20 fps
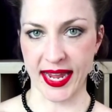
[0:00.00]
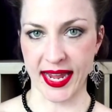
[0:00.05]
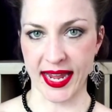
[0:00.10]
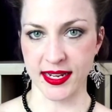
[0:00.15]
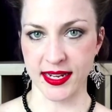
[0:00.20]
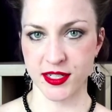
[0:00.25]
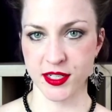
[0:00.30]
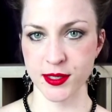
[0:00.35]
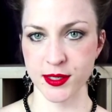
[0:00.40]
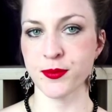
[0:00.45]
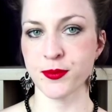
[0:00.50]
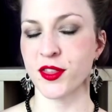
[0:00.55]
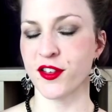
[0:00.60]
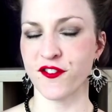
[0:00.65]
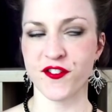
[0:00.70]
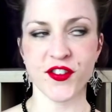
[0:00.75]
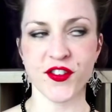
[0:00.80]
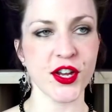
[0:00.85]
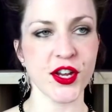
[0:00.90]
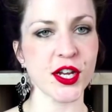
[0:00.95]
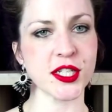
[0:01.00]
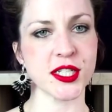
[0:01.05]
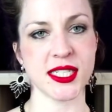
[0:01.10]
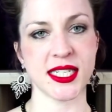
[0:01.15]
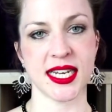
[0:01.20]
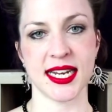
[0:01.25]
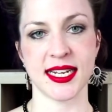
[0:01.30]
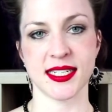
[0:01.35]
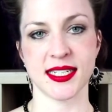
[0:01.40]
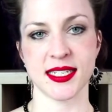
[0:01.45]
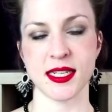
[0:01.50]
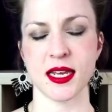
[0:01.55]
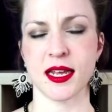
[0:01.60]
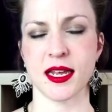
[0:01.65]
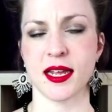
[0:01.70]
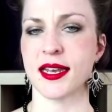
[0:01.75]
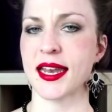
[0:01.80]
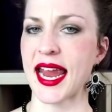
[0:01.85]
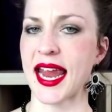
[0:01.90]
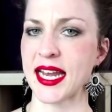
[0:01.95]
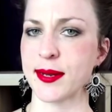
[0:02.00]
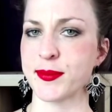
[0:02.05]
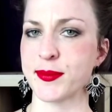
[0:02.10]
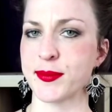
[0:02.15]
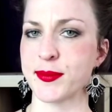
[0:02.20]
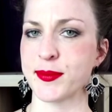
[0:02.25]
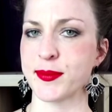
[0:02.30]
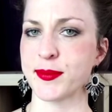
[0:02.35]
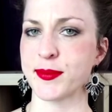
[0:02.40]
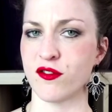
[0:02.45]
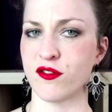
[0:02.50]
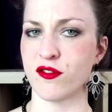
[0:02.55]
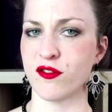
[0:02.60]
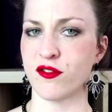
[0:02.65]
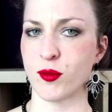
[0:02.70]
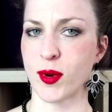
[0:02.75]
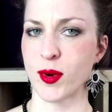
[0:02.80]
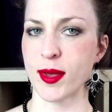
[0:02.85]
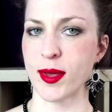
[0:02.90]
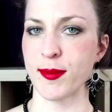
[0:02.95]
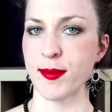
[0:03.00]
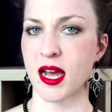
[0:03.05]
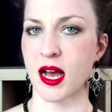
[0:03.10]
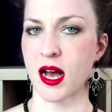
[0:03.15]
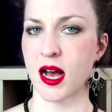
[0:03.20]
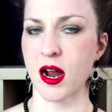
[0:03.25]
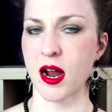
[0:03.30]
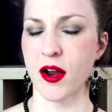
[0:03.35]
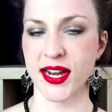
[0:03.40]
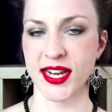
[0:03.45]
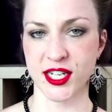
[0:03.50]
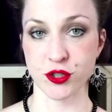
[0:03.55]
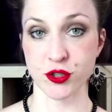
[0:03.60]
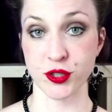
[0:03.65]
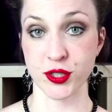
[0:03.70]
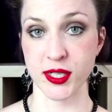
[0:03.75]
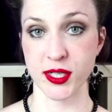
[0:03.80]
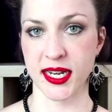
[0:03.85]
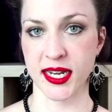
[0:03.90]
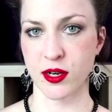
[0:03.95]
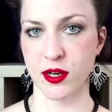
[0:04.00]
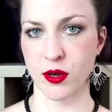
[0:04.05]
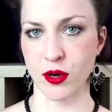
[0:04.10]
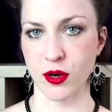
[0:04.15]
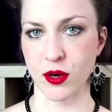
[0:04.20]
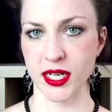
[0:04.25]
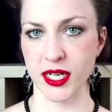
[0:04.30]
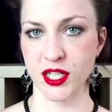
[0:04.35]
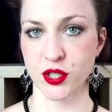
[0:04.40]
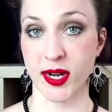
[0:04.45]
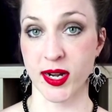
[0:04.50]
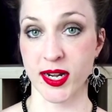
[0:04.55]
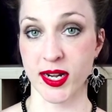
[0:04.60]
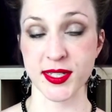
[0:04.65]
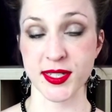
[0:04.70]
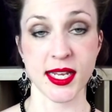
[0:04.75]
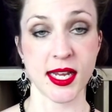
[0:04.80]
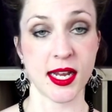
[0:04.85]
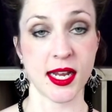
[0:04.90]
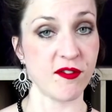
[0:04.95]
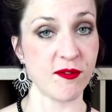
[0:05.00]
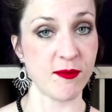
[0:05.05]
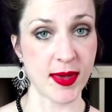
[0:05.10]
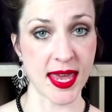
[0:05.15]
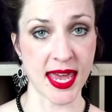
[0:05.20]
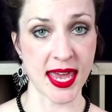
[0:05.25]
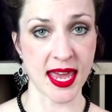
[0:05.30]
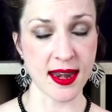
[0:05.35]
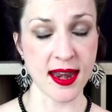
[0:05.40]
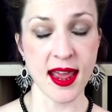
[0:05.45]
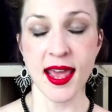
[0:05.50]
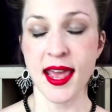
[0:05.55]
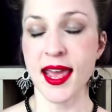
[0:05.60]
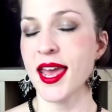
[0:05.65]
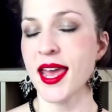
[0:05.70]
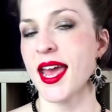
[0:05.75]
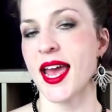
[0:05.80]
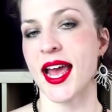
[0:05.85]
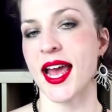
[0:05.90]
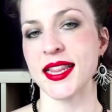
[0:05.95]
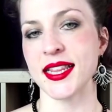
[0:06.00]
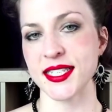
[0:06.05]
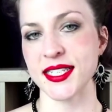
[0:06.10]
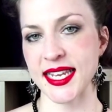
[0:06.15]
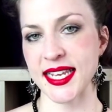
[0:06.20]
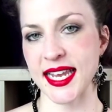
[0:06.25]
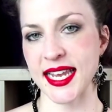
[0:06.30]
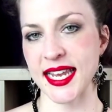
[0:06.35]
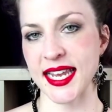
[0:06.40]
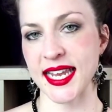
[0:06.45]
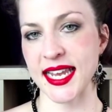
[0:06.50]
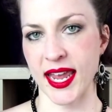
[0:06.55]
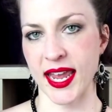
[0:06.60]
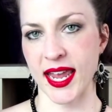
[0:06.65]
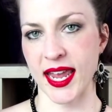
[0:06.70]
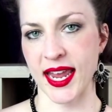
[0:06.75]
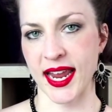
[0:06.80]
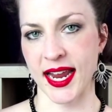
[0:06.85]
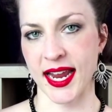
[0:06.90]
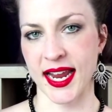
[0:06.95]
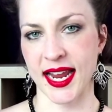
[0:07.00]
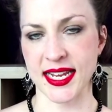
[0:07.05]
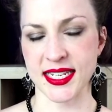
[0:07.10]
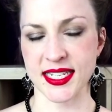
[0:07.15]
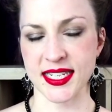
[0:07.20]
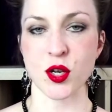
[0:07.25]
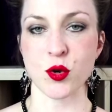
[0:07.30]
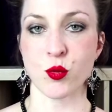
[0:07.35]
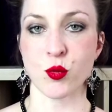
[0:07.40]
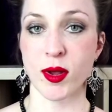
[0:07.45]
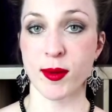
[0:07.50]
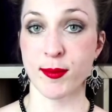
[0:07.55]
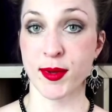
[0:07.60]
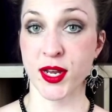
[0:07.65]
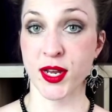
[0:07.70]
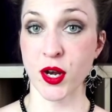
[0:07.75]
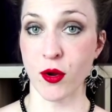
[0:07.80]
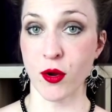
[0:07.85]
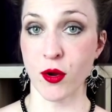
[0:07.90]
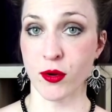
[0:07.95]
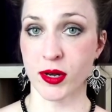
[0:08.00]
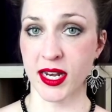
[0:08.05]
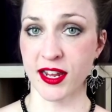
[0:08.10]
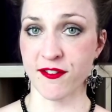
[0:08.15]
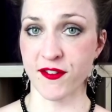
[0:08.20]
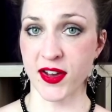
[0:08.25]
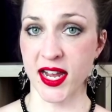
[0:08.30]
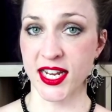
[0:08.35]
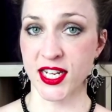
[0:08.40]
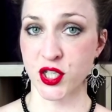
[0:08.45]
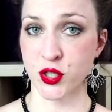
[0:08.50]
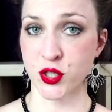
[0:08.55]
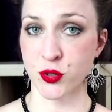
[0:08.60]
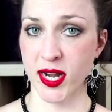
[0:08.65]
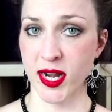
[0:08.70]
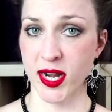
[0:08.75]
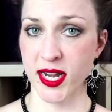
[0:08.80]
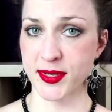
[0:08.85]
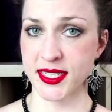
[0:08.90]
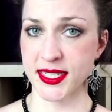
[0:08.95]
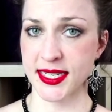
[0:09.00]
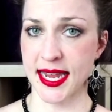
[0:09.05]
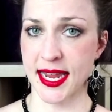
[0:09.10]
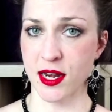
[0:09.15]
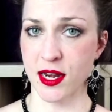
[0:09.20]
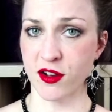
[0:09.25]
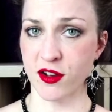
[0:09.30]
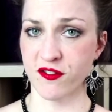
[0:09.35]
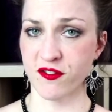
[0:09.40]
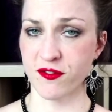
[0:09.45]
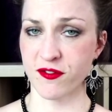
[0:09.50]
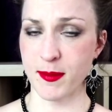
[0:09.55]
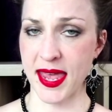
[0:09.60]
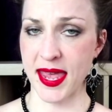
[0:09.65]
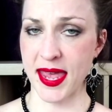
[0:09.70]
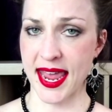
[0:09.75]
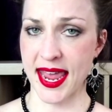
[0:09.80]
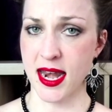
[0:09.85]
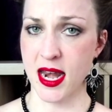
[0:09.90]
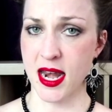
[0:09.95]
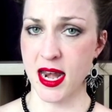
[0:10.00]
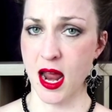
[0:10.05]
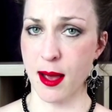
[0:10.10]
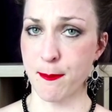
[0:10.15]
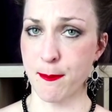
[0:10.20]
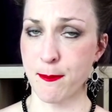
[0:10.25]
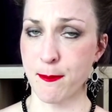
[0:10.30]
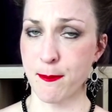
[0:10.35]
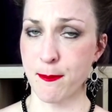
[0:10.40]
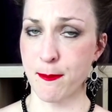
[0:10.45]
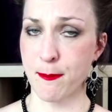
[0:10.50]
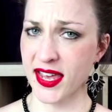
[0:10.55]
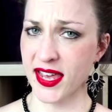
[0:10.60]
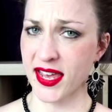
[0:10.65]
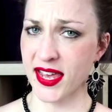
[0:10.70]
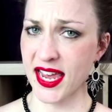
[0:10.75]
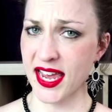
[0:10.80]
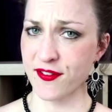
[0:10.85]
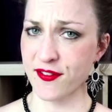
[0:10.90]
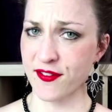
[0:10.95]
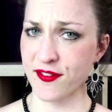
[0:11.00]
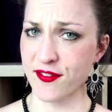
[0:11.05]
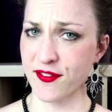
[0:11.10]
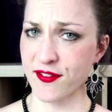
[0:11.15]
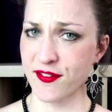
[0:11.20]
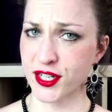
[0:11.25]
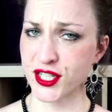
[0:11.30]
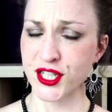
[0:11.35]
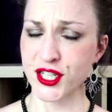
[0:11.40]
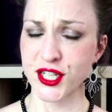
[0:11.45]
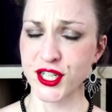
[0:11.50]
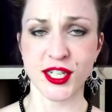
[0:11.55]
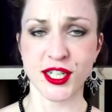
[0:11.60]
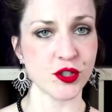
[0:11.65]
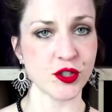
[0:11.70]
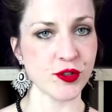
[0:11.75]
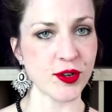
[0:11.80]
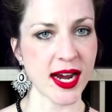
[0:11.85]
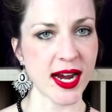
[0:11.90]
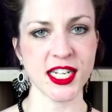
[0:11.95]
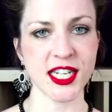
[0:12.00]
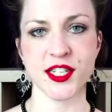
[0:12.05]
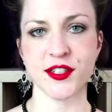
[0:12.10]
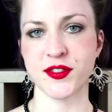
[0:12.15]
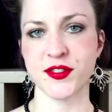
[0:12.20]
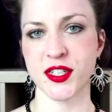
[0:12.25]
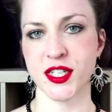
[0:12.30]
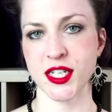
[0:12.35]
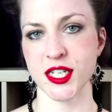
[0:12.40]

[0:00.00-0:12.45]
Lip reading: The first is that 80% of women are interested in only 20% of men, and the second way is that women only find 20% of men above average in attractiveness and can...